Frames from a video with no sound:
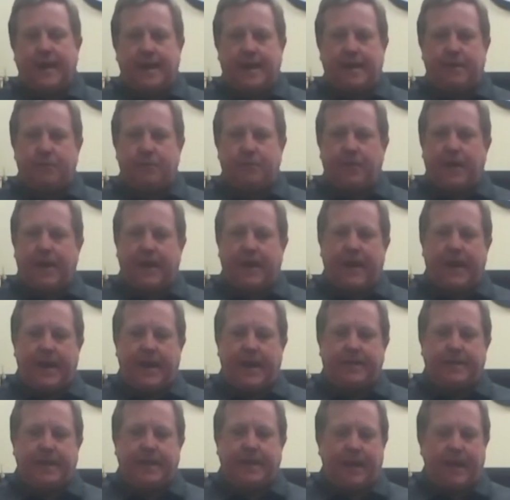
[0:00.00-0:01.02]
I
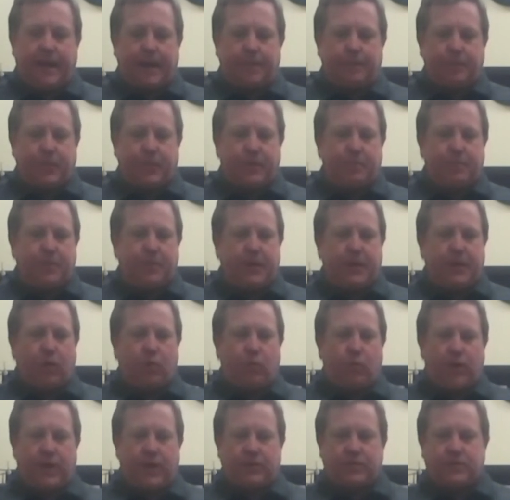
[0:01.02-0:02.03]
happened to be
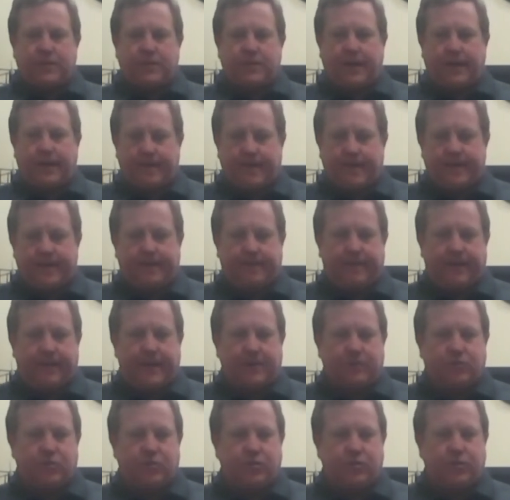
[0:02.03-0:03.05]
out west on a hunt
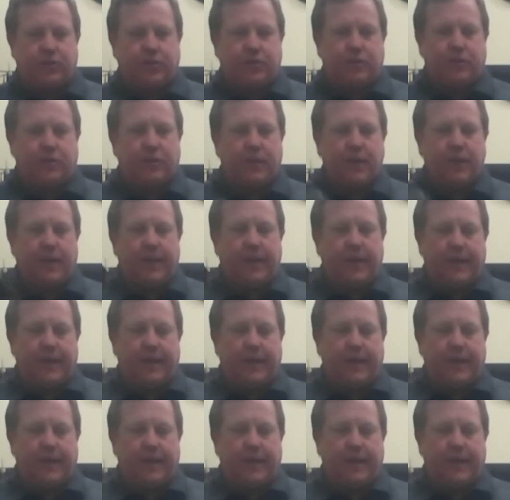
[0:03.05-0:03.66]
last year,